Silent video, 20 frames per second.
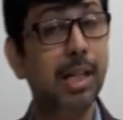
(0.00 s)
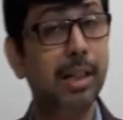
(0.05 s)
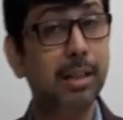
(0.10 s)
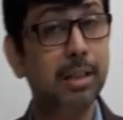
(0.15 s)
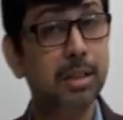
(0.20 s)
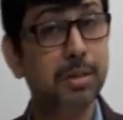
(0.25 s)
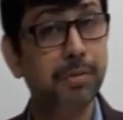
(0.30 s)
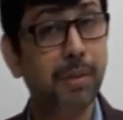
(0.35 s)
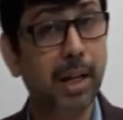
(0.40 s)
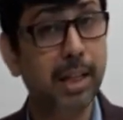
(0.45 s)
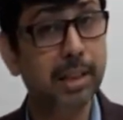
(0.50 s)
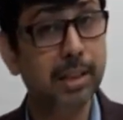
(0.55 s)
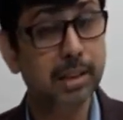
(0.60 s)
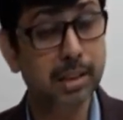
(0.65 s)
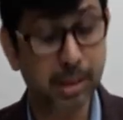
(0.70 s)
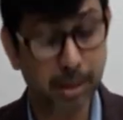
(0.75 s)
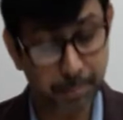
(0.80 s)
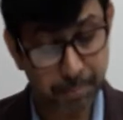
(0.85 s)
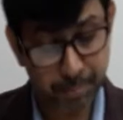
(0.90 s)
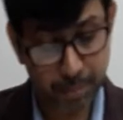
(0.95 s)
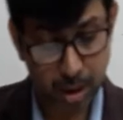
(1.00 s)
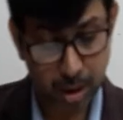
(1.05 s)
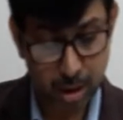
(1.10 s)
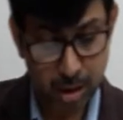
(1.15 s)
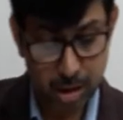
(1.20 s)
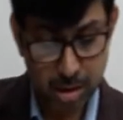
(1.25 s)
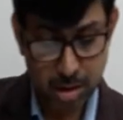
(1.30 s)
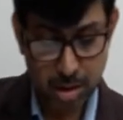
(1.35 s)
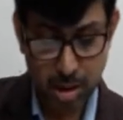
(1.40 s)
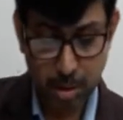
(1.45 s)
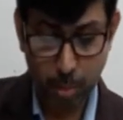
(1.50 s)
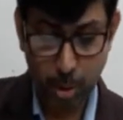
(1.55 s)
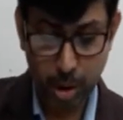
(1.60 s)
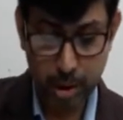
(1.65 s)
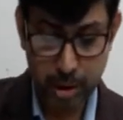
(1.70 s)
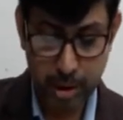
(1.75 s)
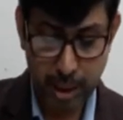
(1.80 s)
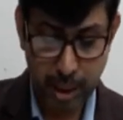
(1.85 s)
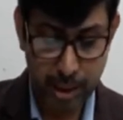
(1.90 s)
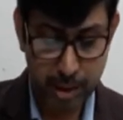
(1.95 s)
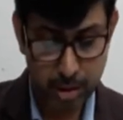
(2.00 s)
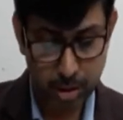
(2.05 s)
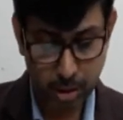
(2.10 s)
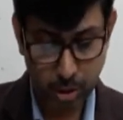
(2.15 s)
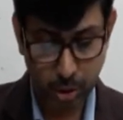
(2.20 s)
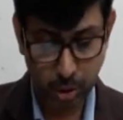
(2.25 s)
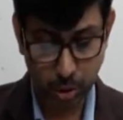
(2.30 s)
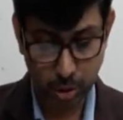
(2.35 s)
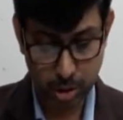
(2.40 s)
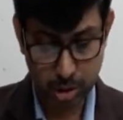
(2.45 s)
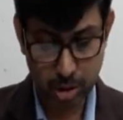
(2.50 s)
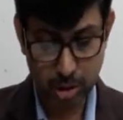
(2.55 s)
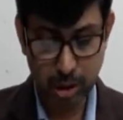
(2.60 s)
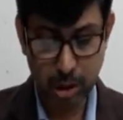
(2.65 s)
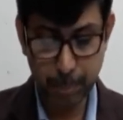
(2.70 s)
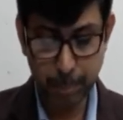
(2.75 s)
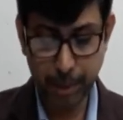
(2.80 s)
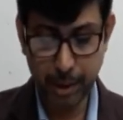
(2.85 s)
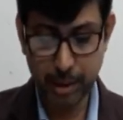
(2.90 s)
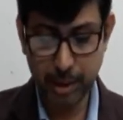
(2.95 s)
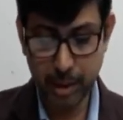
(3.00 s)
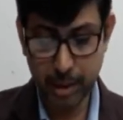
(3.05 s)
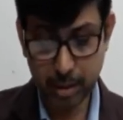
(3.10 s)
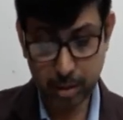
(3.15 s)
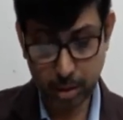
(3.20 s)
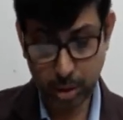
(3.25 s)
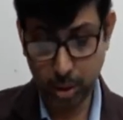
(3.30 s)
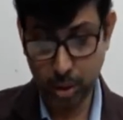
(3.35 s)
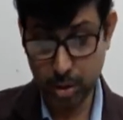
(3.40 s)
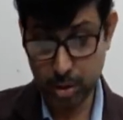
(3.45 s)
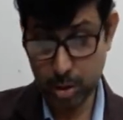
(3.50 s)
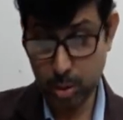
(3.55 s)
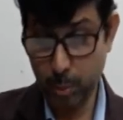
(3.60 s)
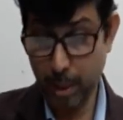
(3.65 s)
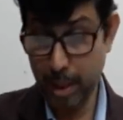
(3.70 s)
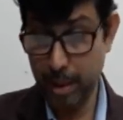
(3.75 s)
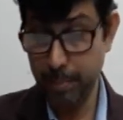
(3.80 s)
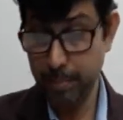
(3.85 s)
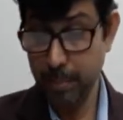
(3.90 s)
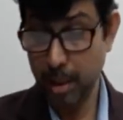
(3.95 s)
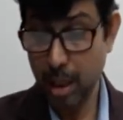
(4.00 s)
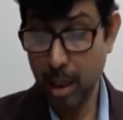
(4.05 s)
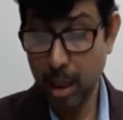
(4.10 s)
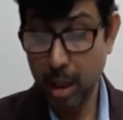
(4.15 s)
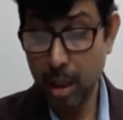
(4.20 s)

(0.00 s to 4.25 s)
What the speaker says: satisfies the subordinate clause, the dependent clause. Well,